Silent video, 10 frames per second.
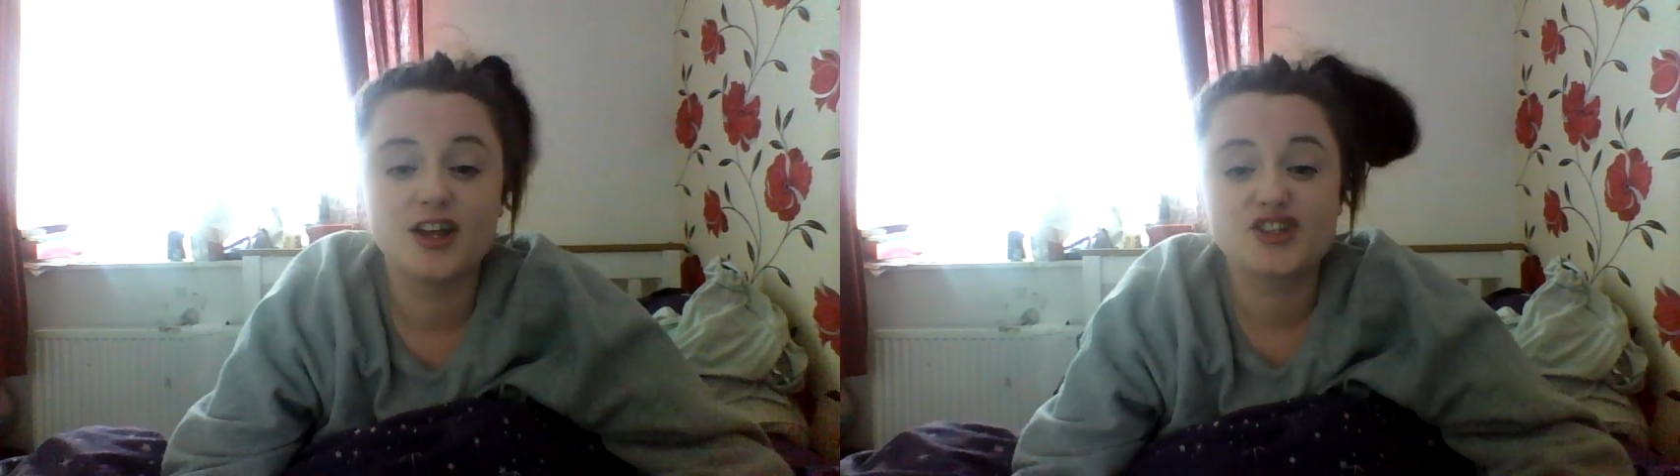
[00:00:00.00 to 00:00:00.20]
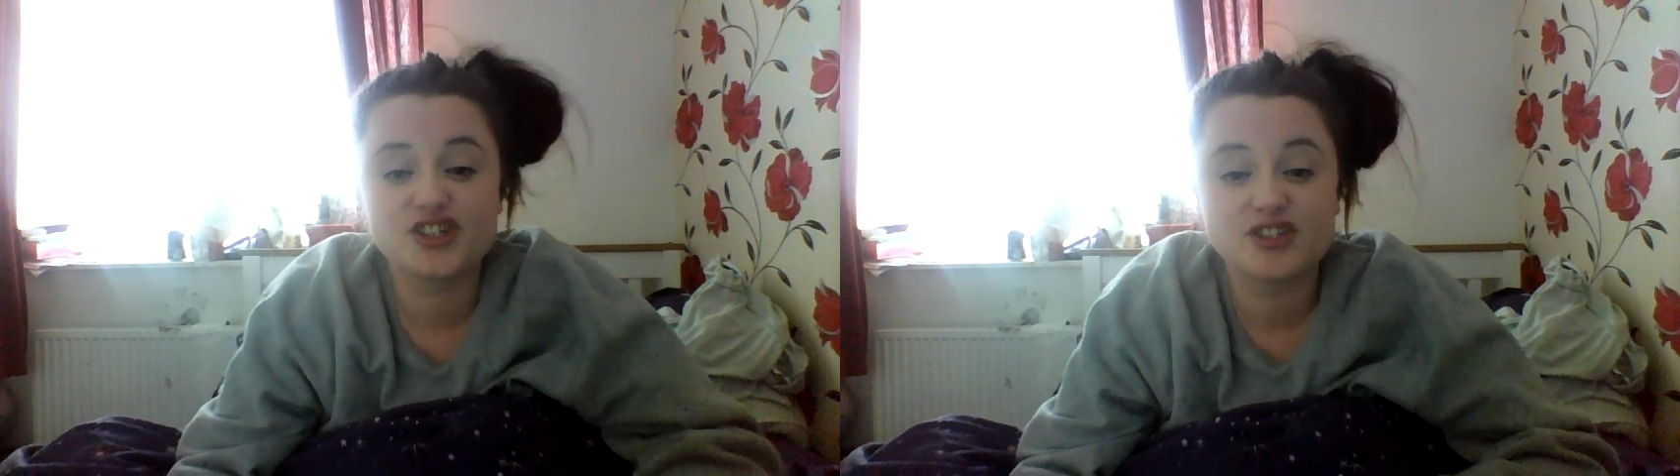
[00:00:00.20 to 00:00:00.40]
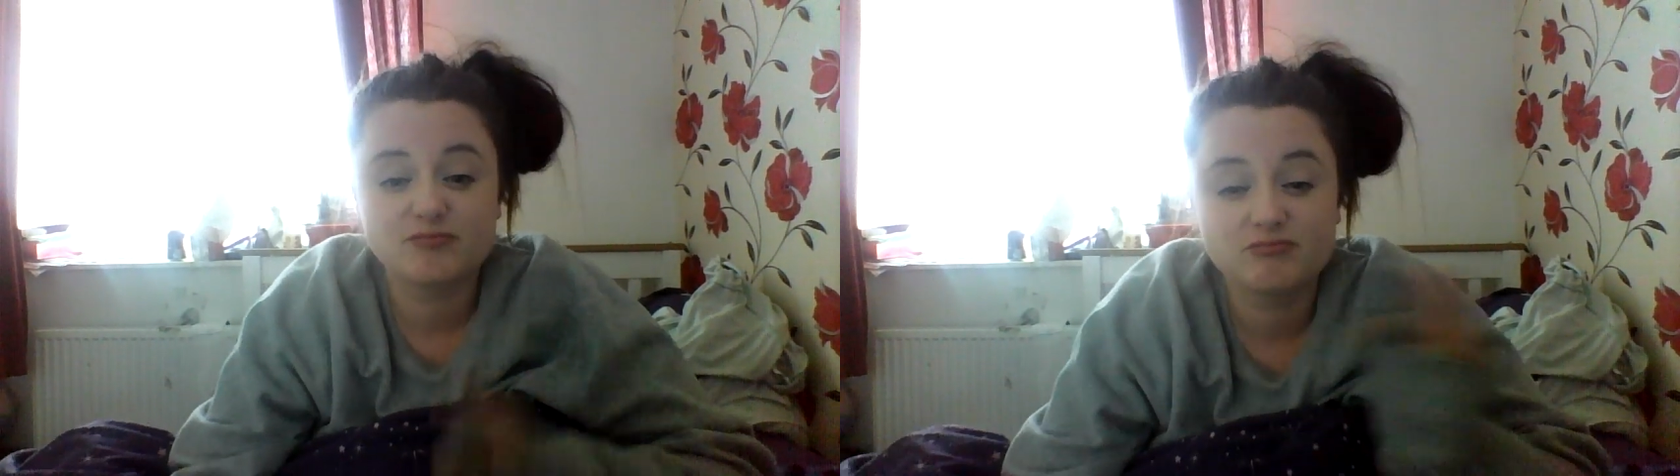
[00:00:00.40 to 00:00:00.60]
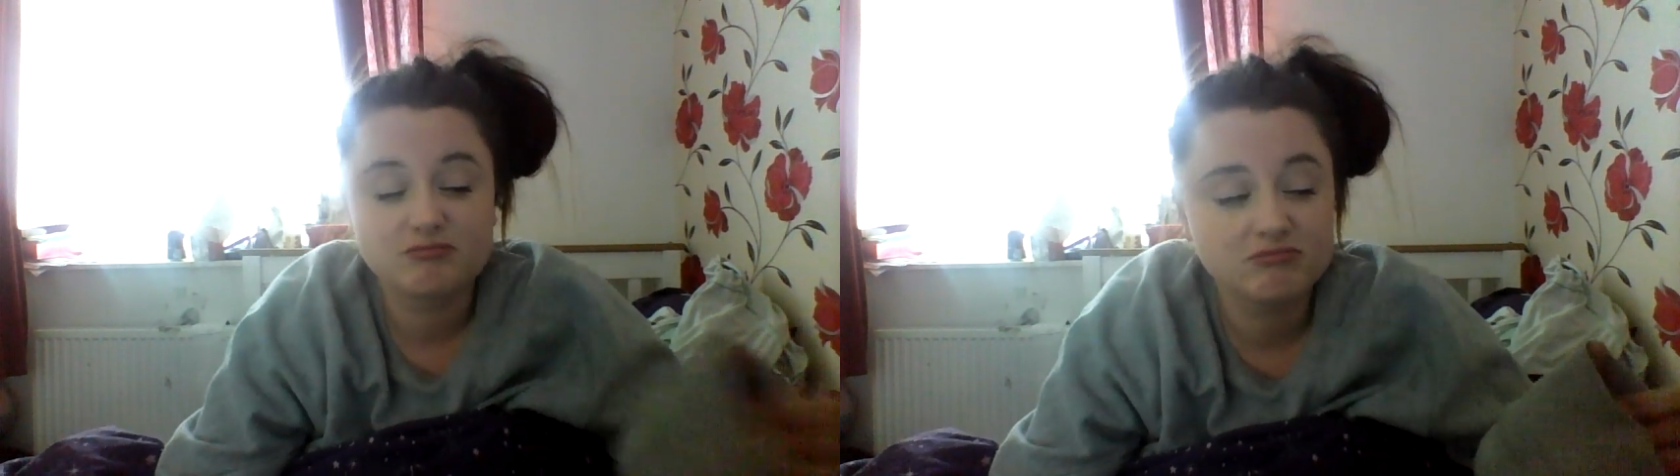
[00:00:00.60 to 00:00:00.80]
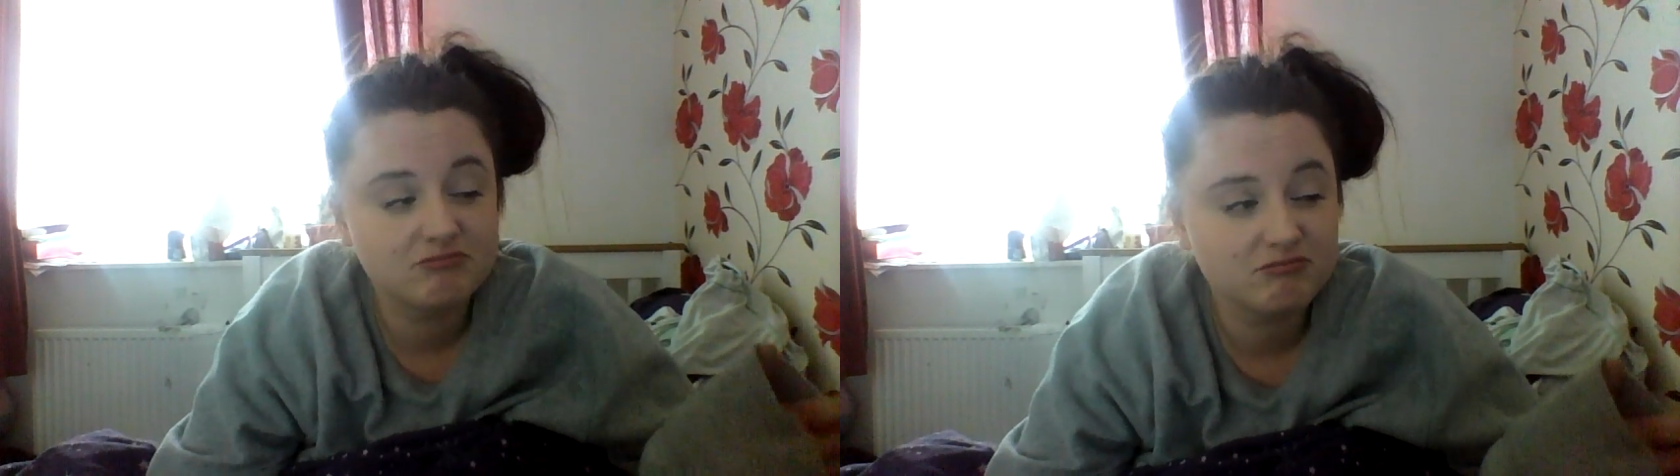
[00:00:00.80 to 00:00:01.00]
just
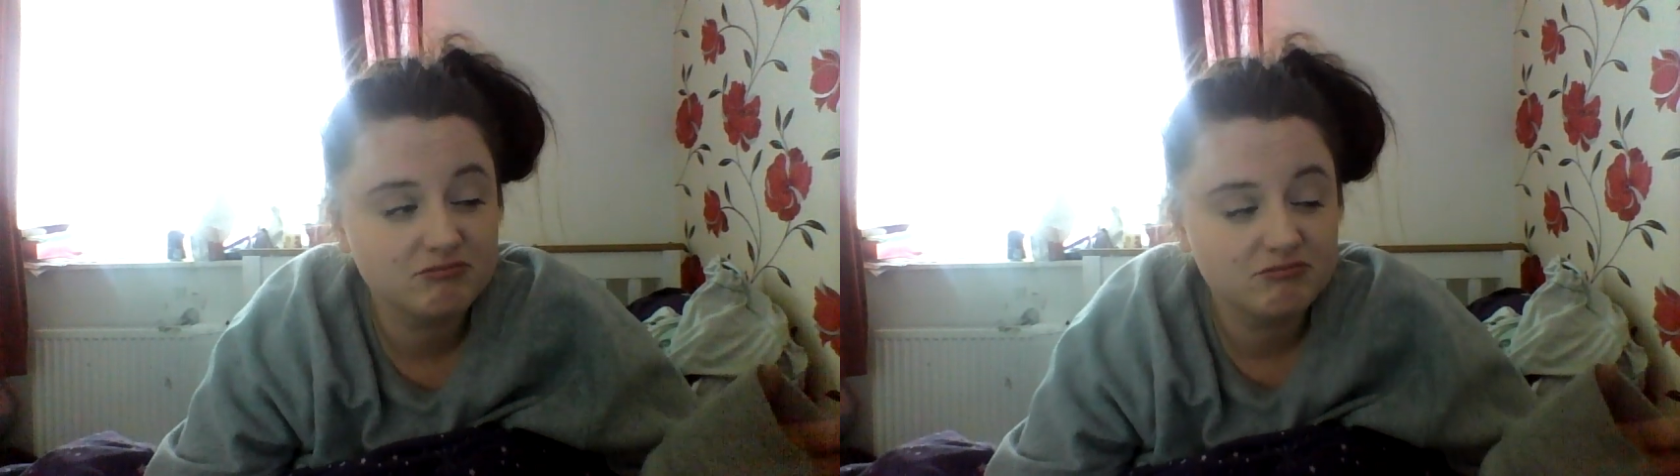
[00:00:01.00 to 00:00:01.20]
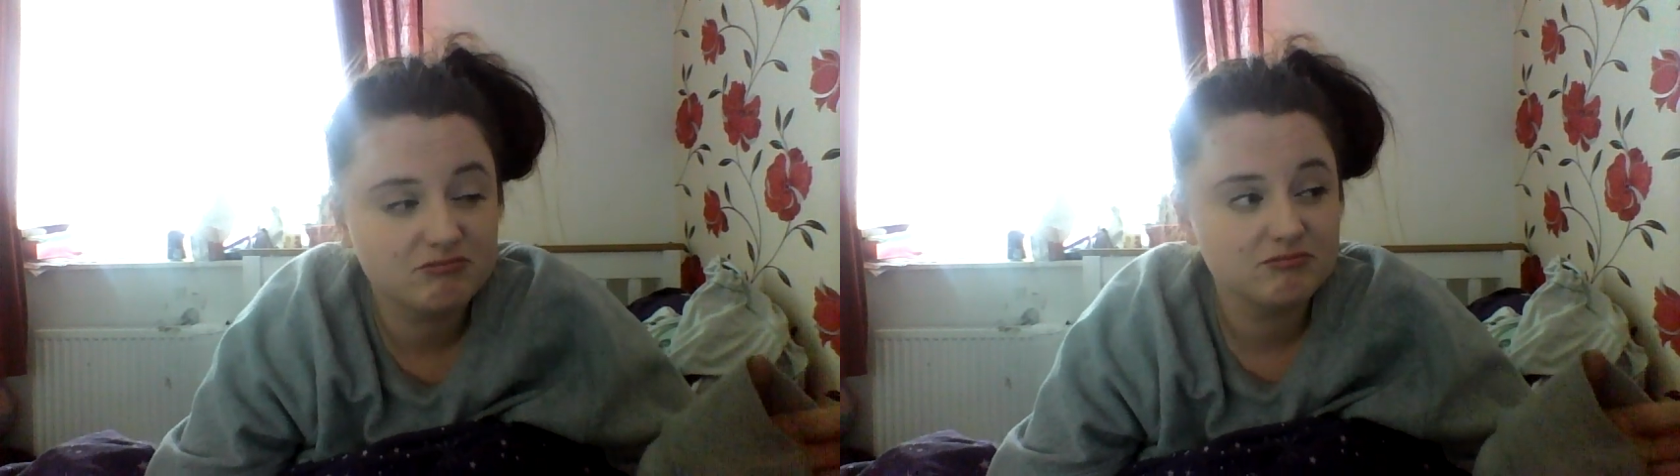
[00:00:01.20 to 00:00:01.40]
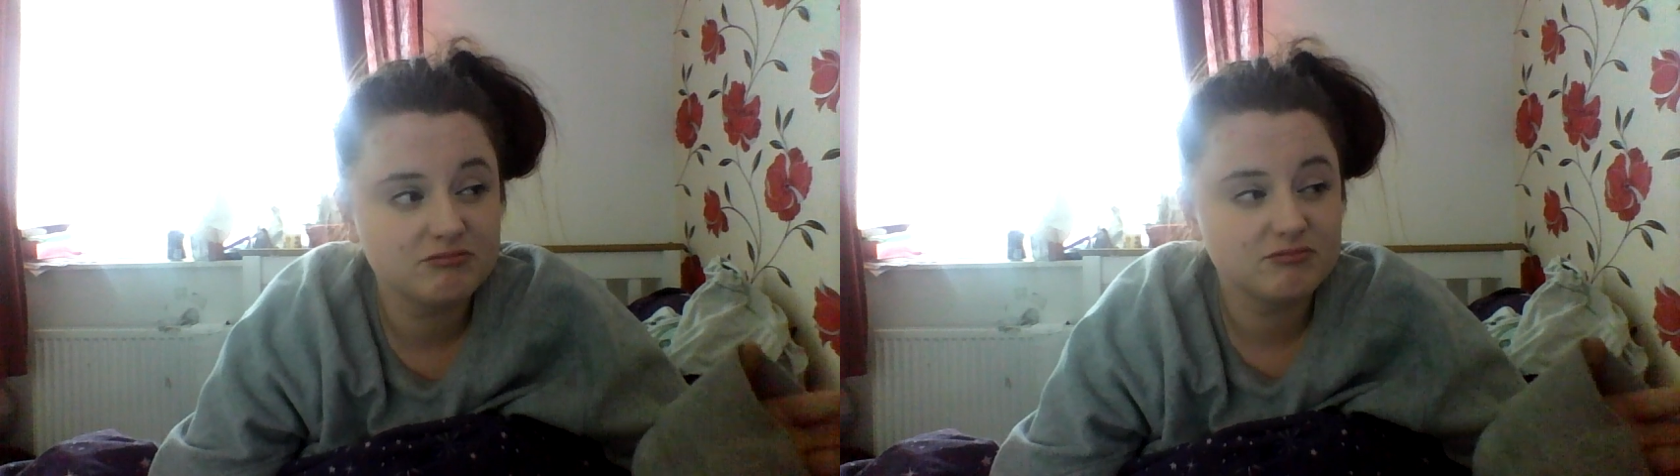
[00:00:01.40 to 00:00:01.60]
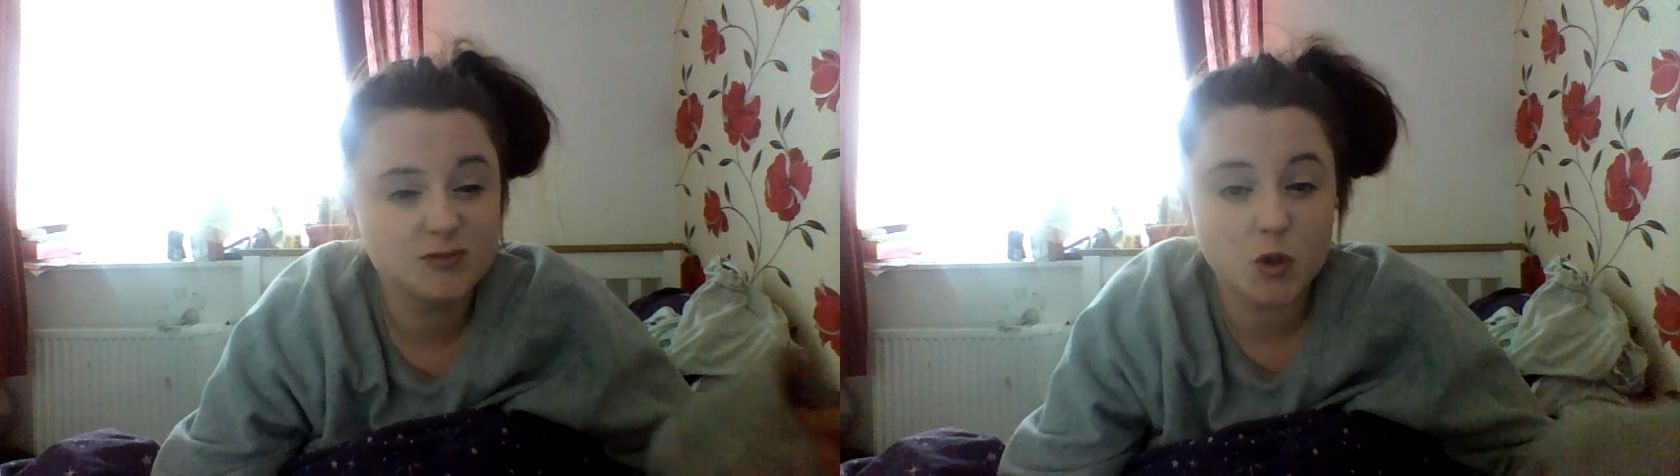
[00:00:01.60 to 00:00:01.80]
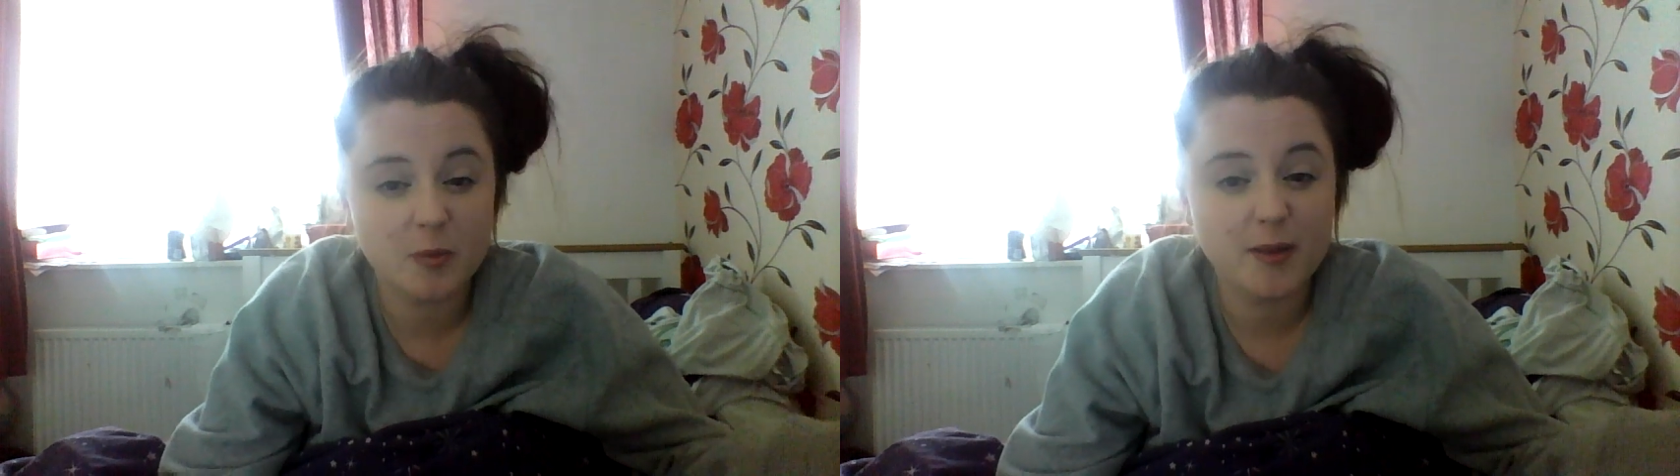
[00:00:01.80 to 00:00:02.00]

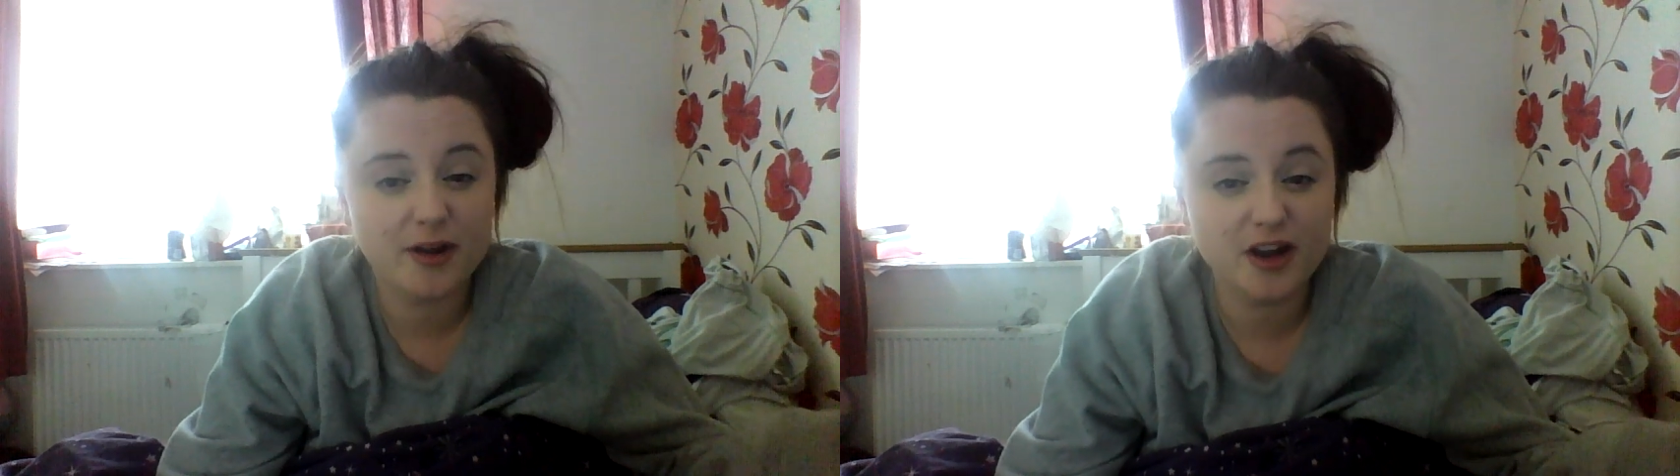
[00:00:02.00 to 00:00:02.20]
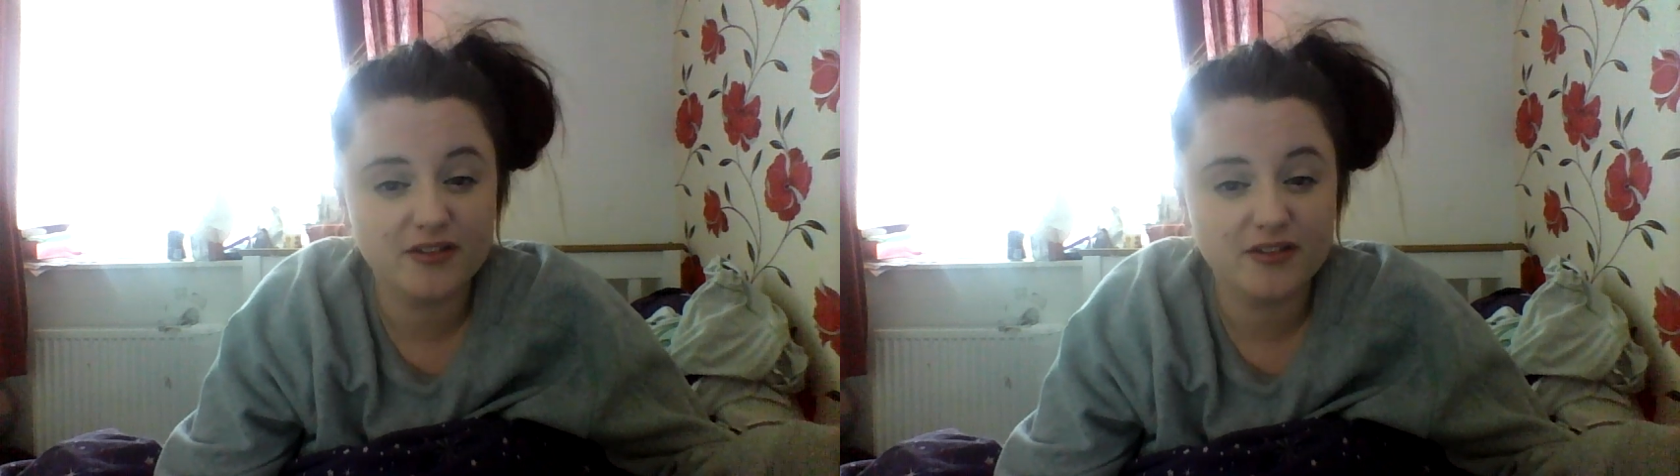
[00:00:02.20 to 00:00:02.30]
talk about my night,